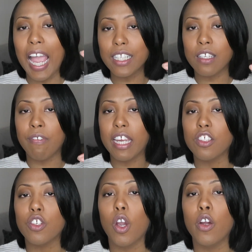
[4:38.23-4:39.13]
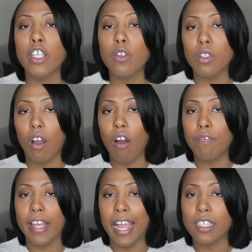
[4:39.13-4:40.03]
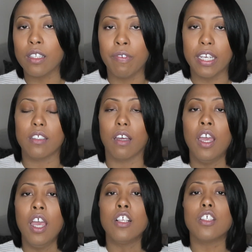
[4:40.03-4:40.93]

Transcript: activator you only use half the activator.